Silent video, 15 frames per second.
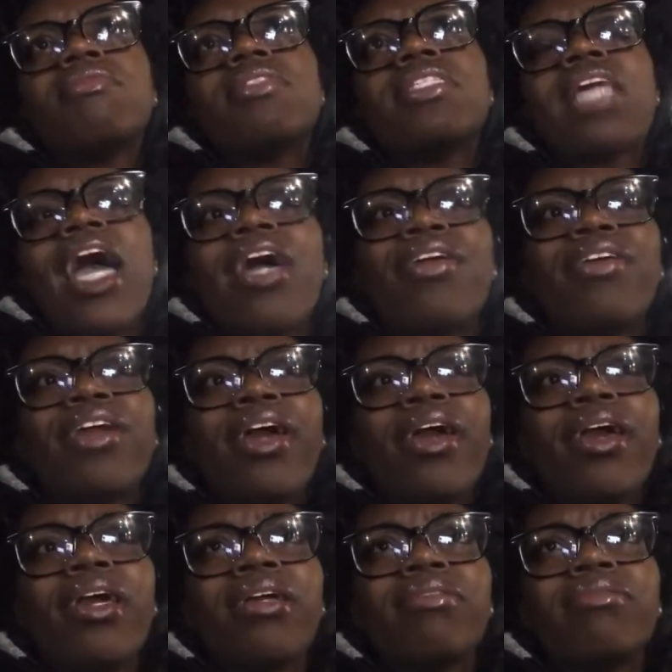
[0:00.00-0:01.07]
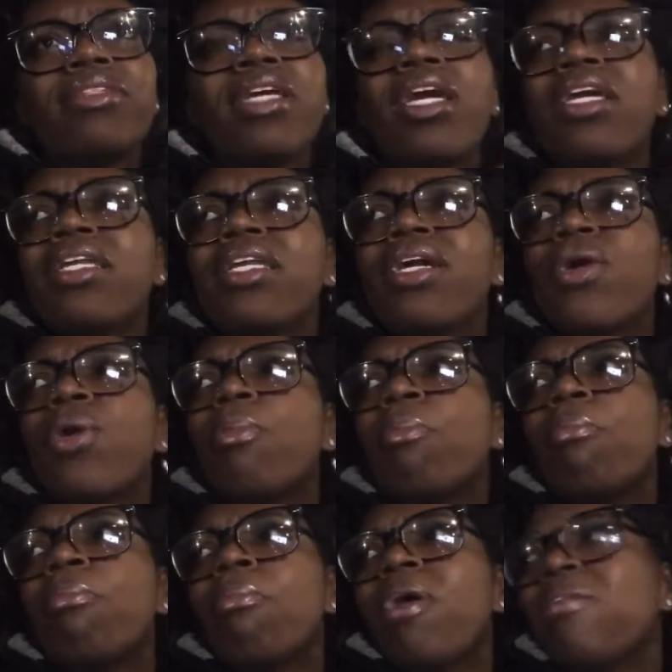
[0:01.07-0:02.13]
Saturday to end it, or
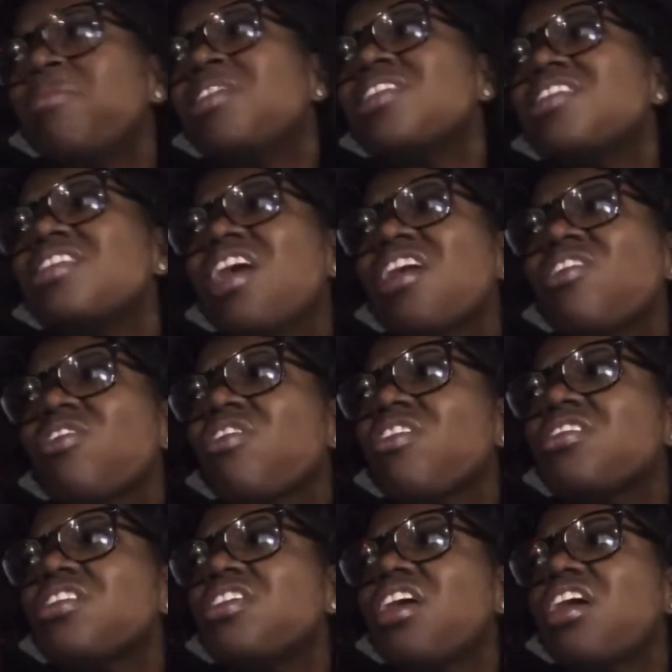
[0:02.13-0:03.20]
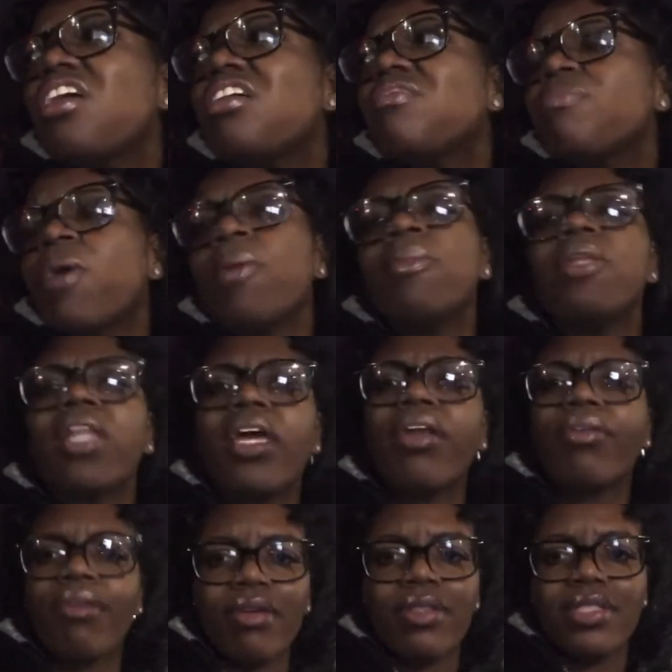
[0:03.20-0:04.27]
maybe just later on today. Maybe
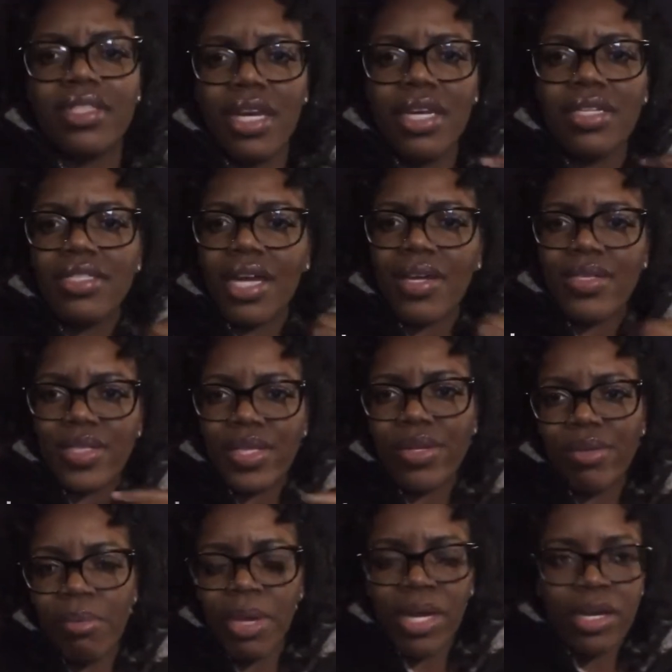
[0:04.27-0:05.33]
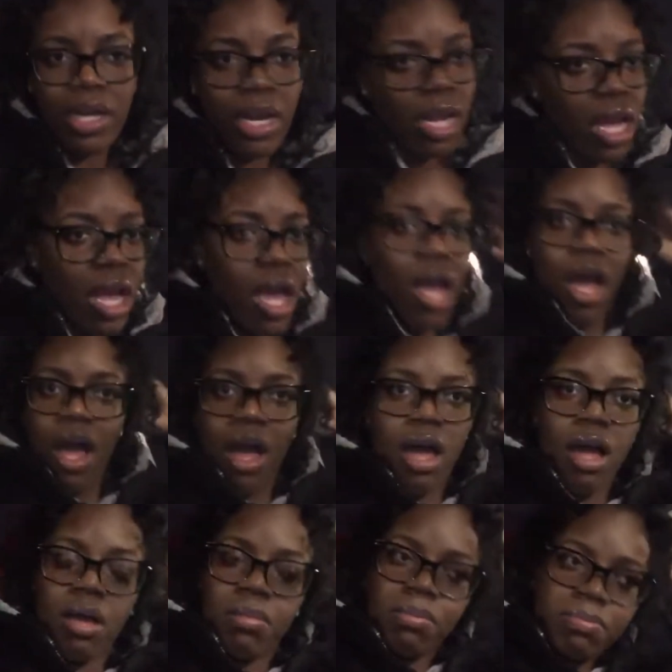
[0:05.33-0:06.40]
later on today sounds a little better.
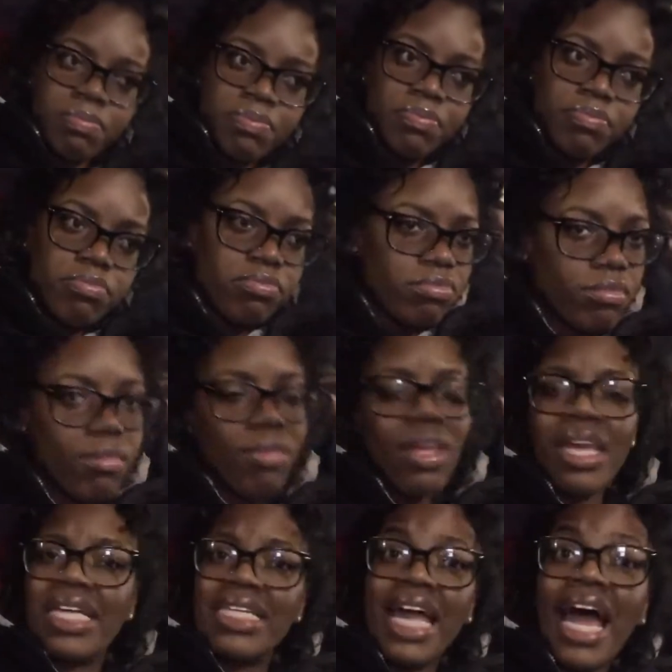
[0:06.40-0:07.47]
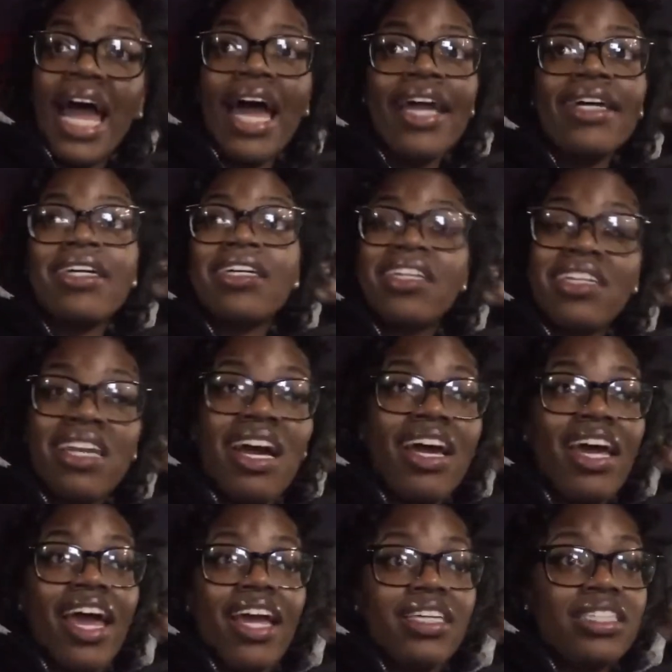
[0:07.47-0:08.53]
Yeah, I had a good night.
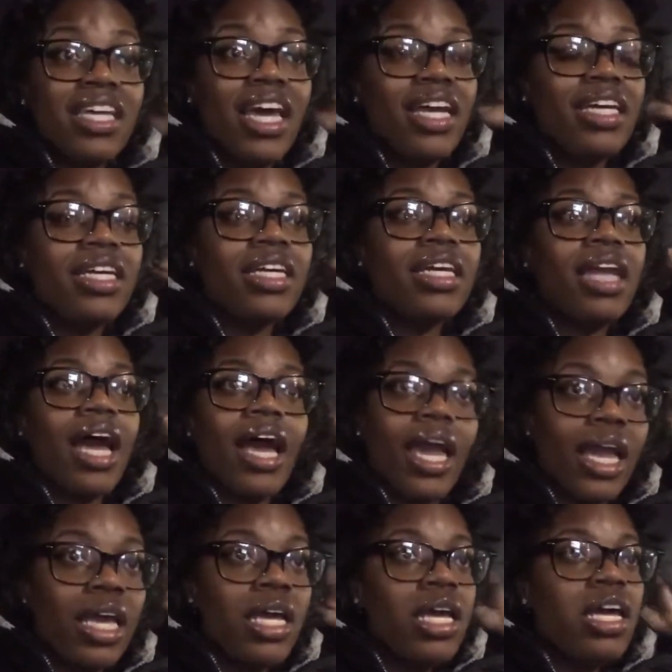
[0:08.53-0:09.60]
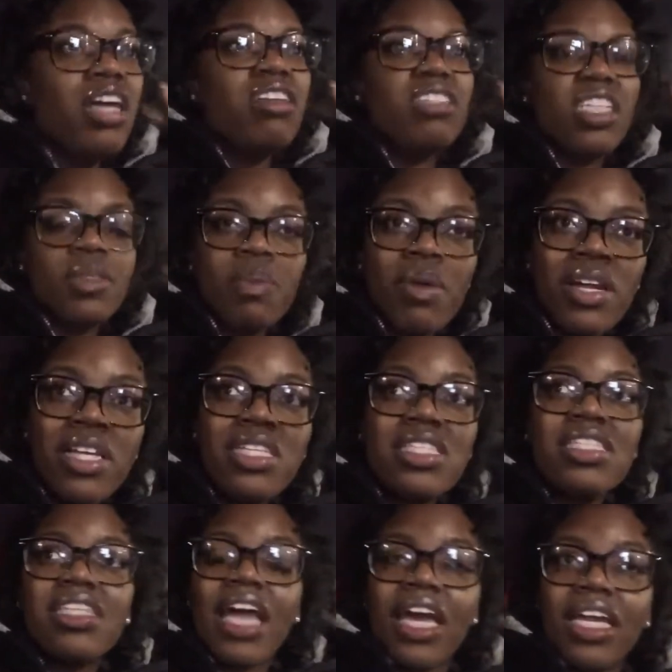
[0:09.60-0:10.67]
I actually had a good night. Just pretty
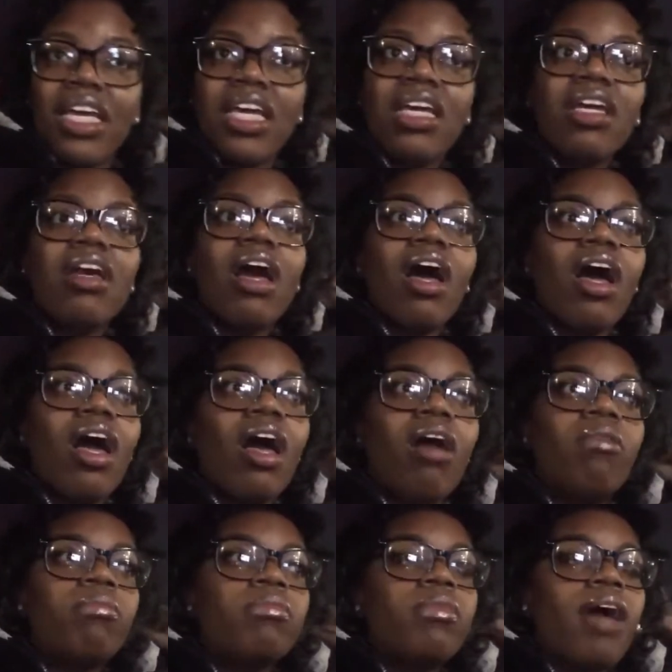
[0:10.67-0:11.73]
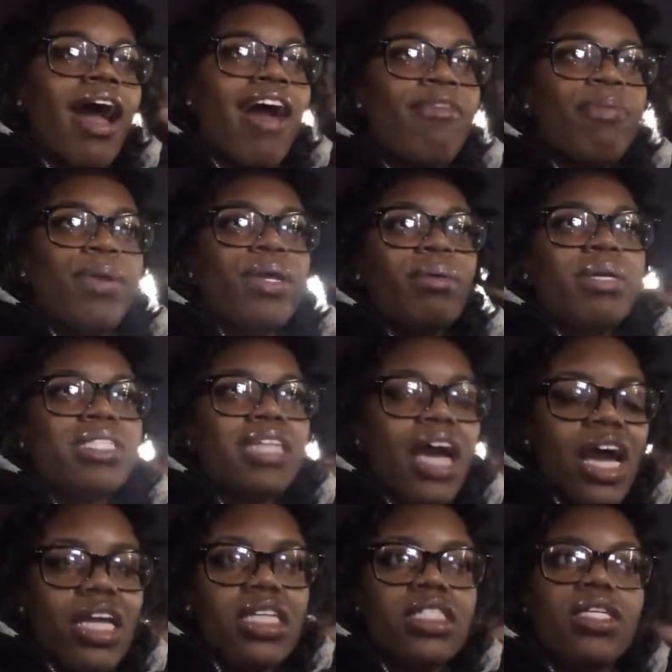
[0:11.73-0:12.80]
steady. I've pretty much
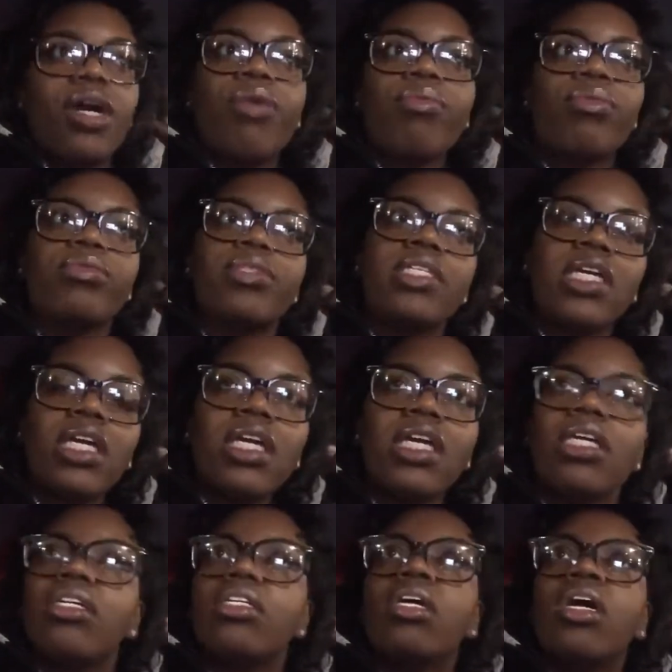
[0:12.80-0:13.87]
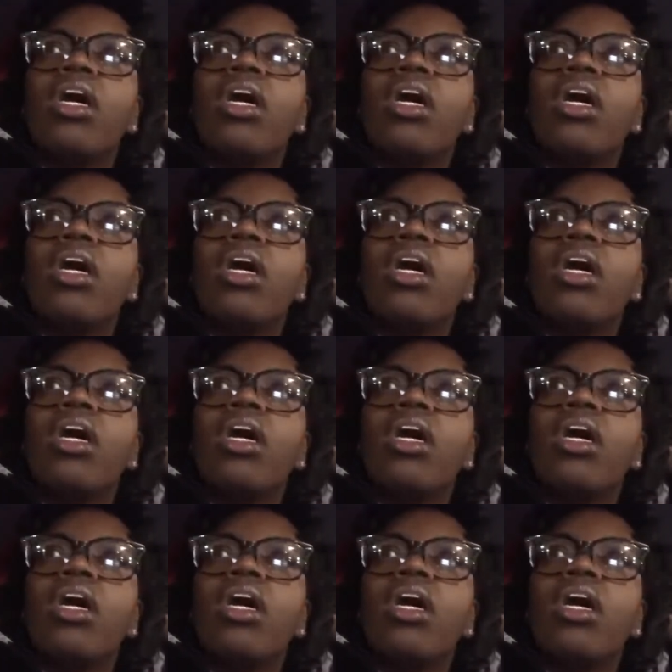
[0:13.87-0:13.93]
gotten into a routine.